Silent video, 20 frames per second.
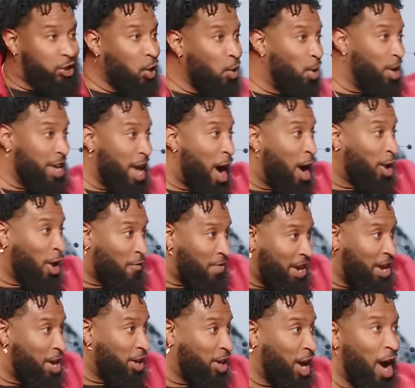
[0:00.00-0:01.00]
Two of y'all over
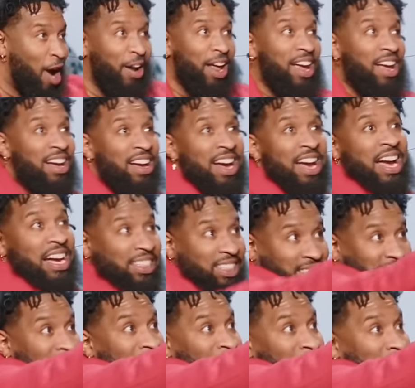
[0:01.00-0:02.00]
here caught it.
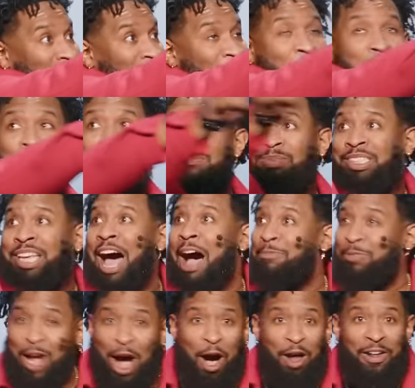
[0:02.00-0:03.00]
Seven of y'all up
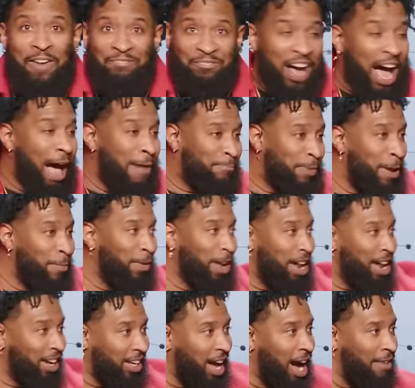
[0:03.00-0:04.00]
top called it five people in
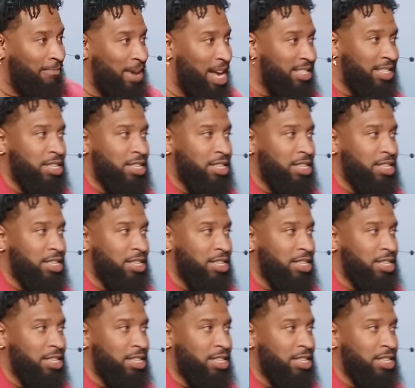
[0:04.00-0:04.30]
the comments.